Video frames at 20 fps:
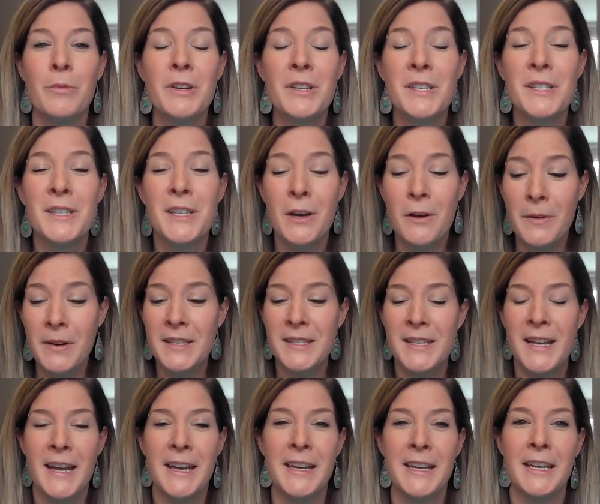We're so
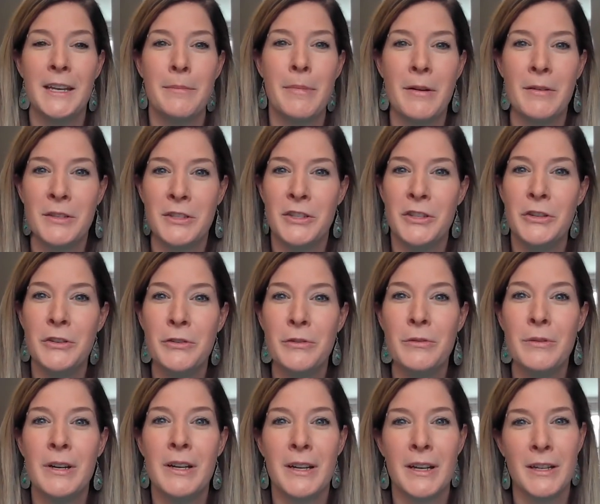excited about
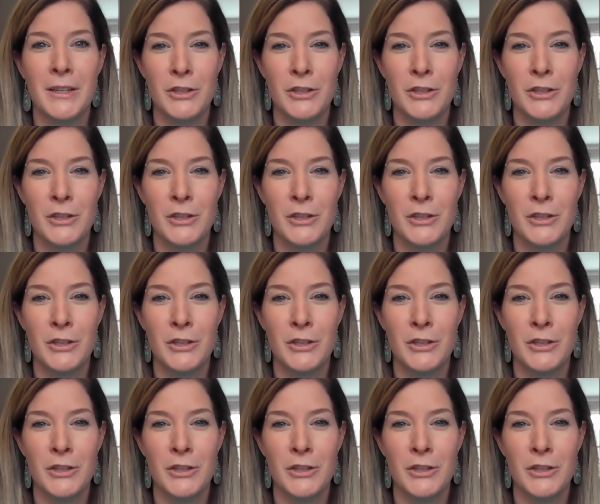you